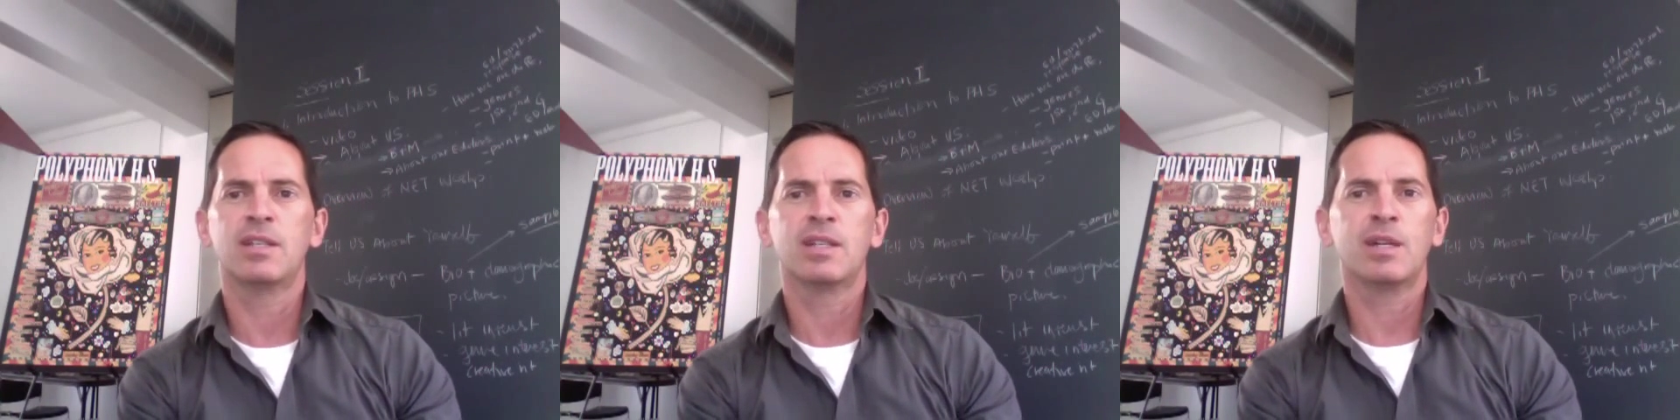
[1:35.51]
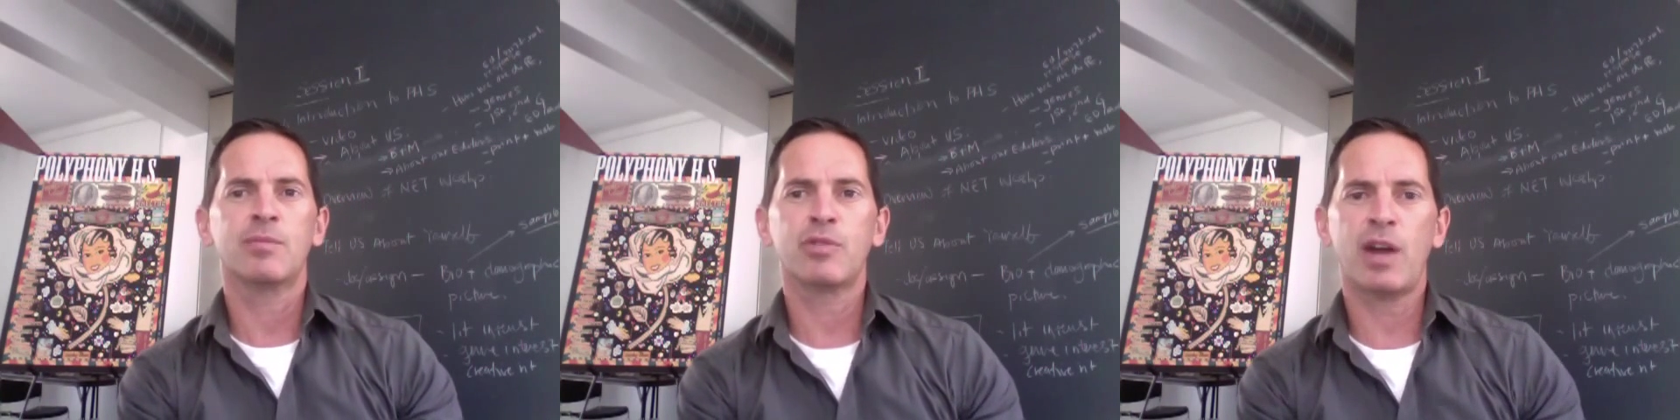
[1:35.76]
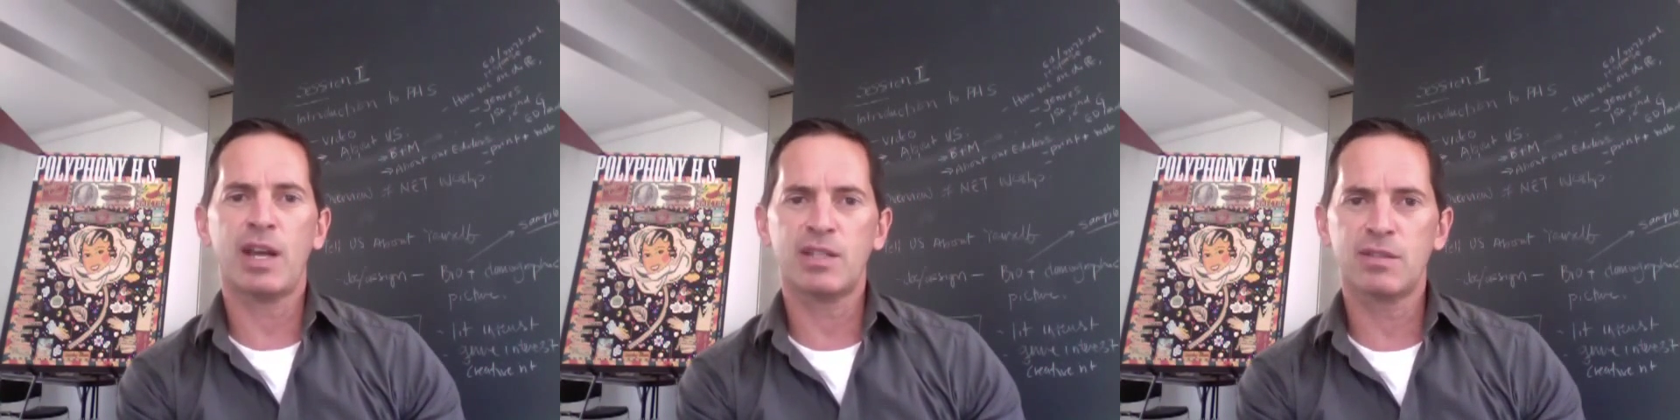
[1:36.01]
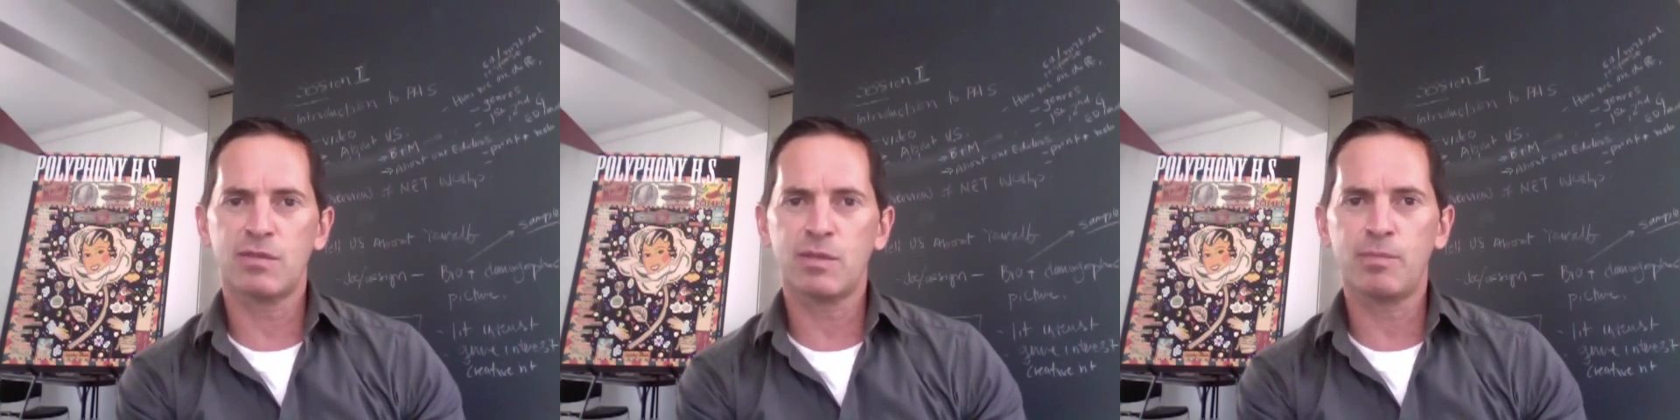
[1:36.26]

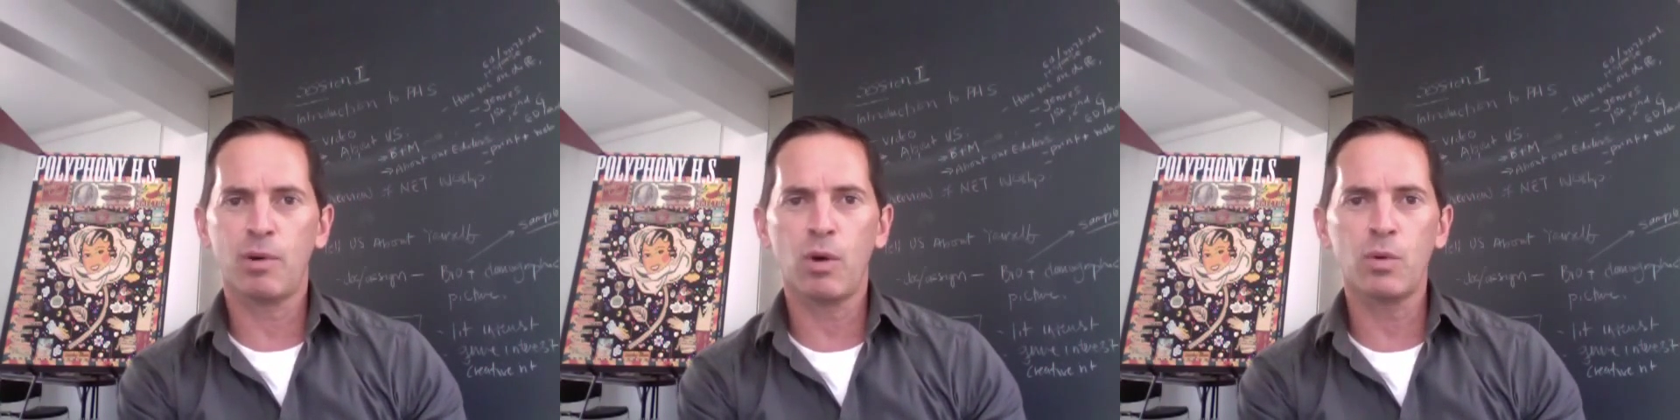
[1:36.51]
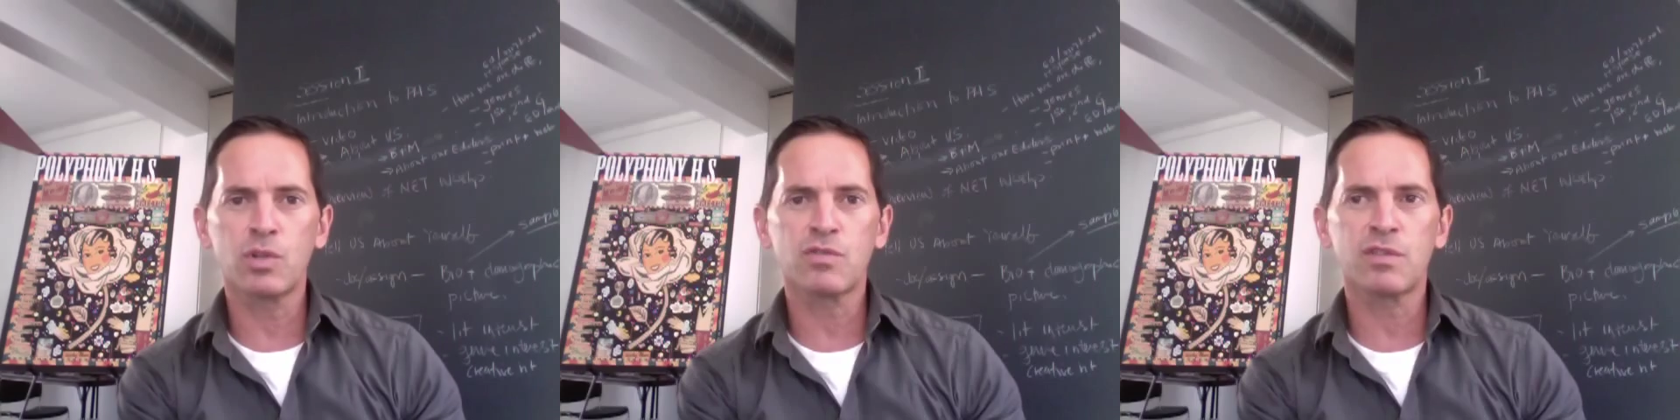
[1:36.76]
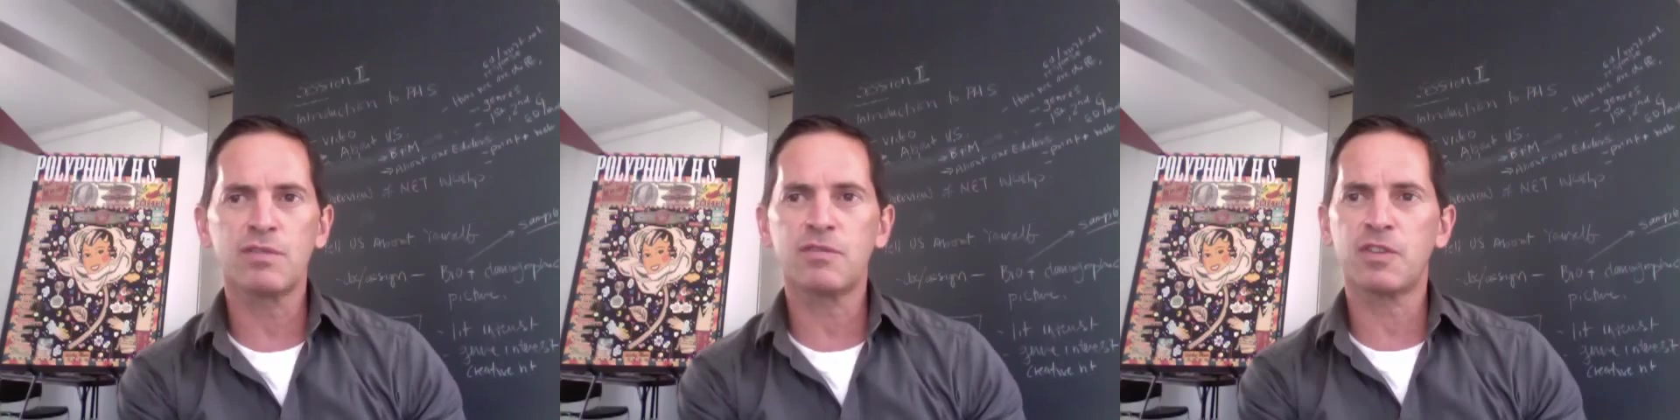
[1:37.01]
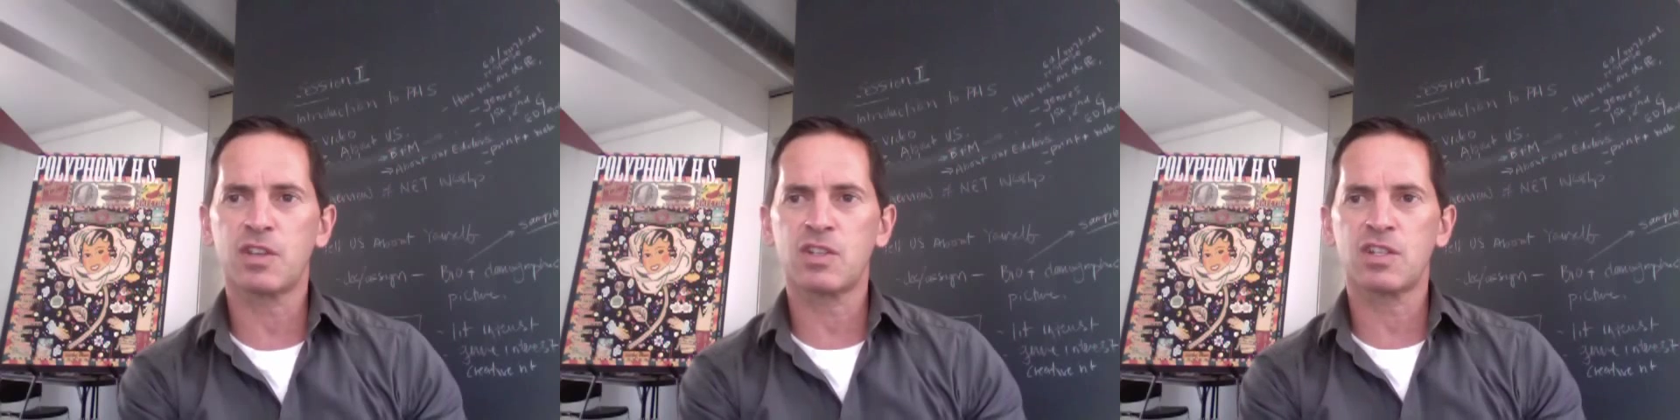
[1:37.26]
comprised of the poetry,
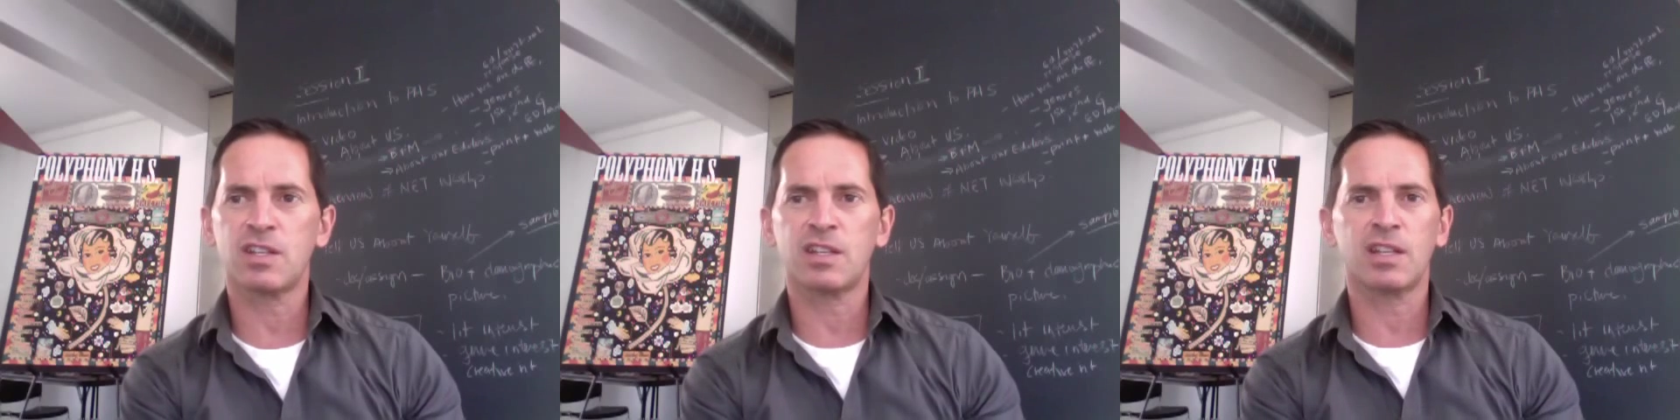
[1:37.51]
fiction,